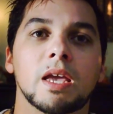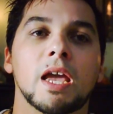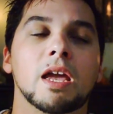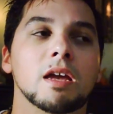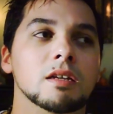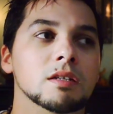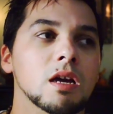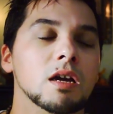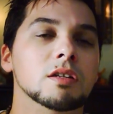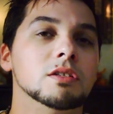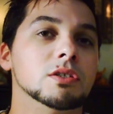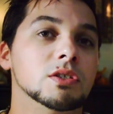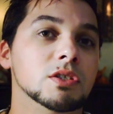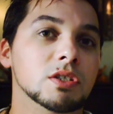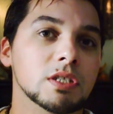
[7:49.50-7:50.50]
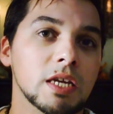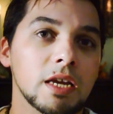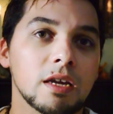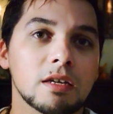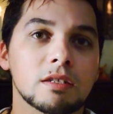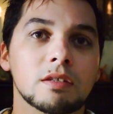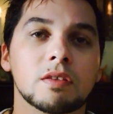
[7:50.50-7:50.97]
and
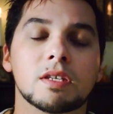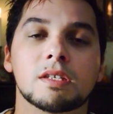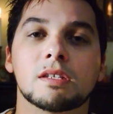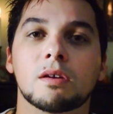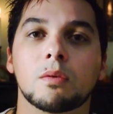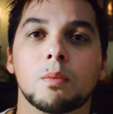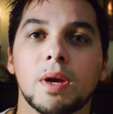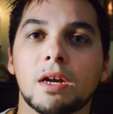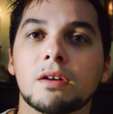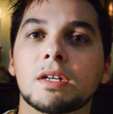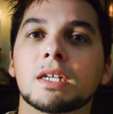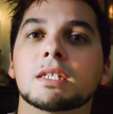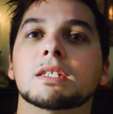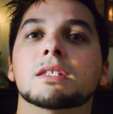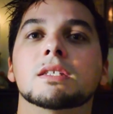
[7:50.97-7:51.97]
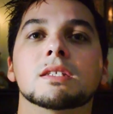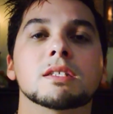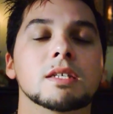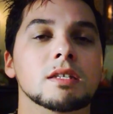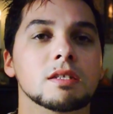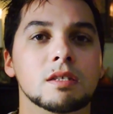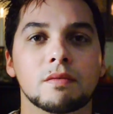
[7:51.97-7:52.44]
understand this awareness, this
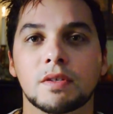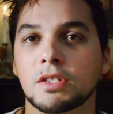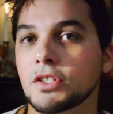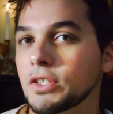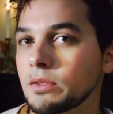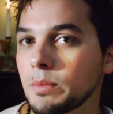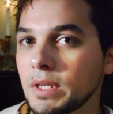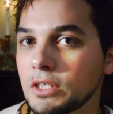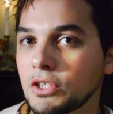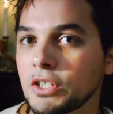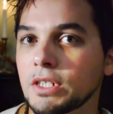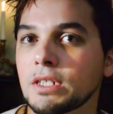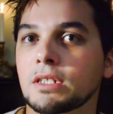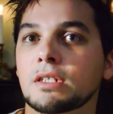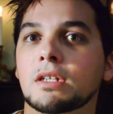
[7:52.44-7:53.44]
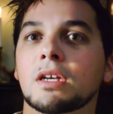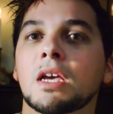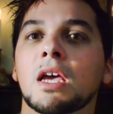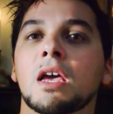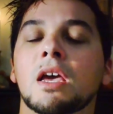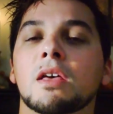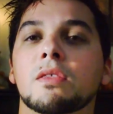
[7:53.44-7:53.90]
sense of intuition,
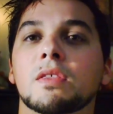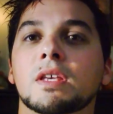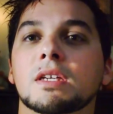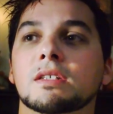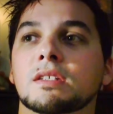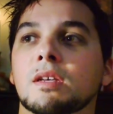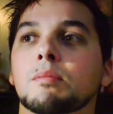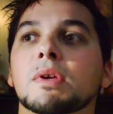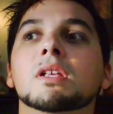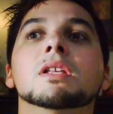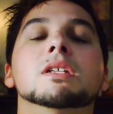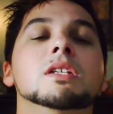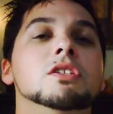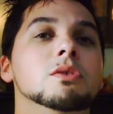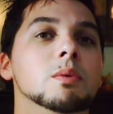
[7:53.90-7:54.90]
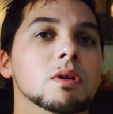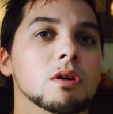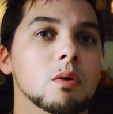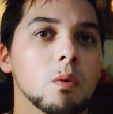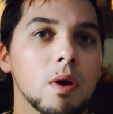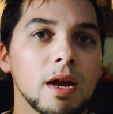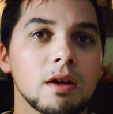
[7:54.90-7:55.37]
this ability to
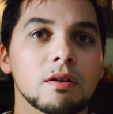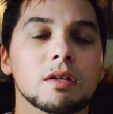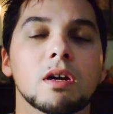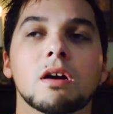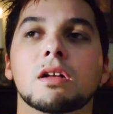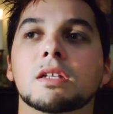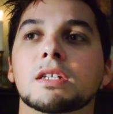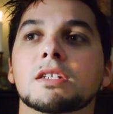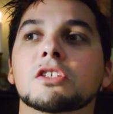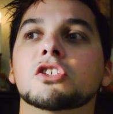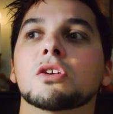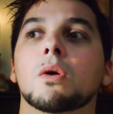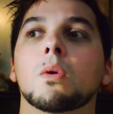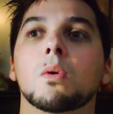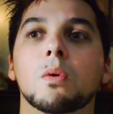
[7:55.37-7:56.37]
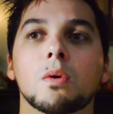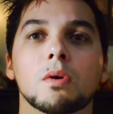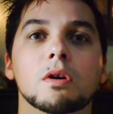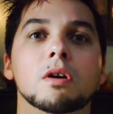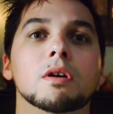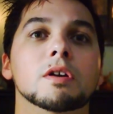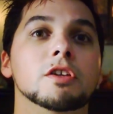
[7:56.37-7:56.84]
acquire knowledge,
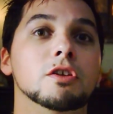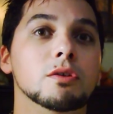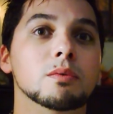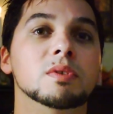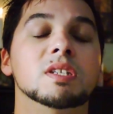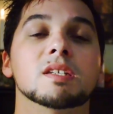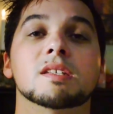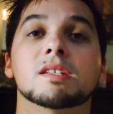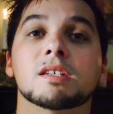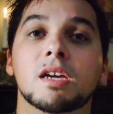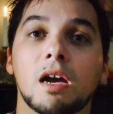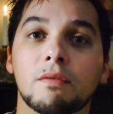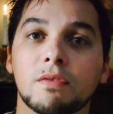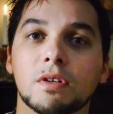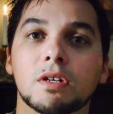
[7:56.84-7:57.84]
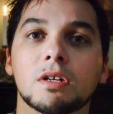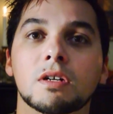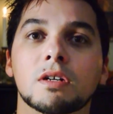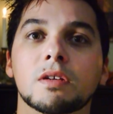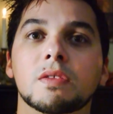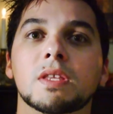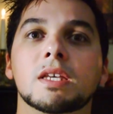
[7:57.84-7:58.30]
or you
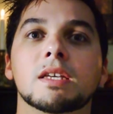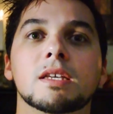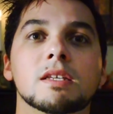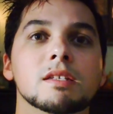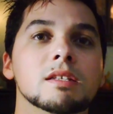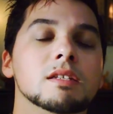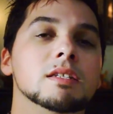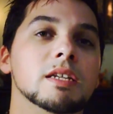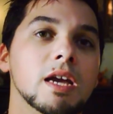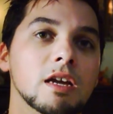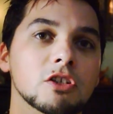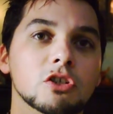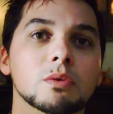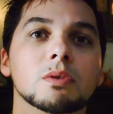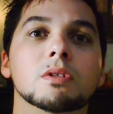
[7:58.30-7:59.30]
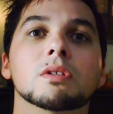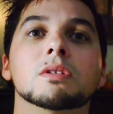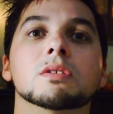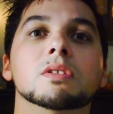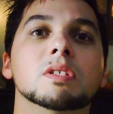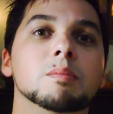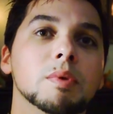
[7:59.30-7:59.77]
discover these
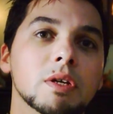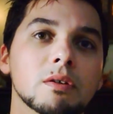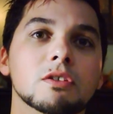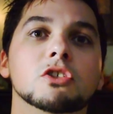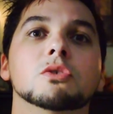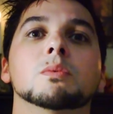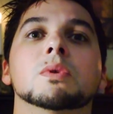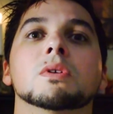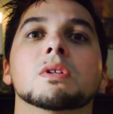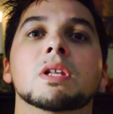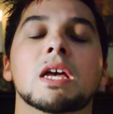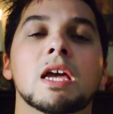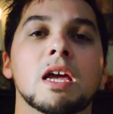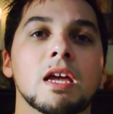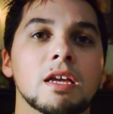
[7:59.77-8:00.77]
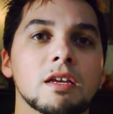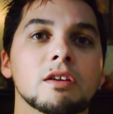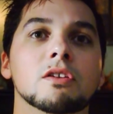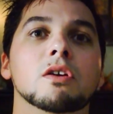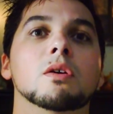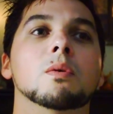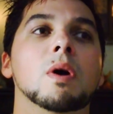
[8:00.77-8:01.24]
natural spiritual
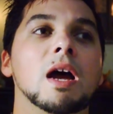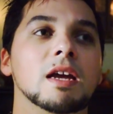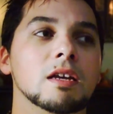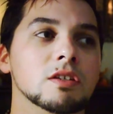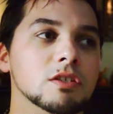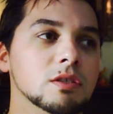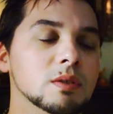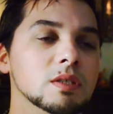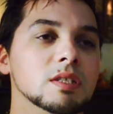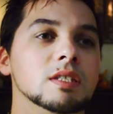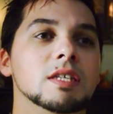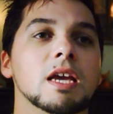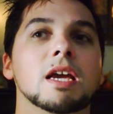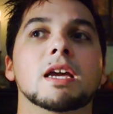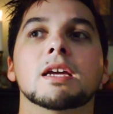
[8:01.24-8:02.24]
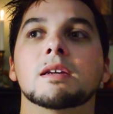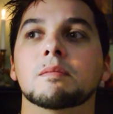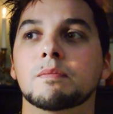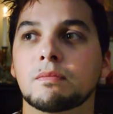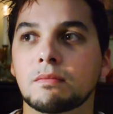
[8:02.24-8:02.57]
you know, I guess you could say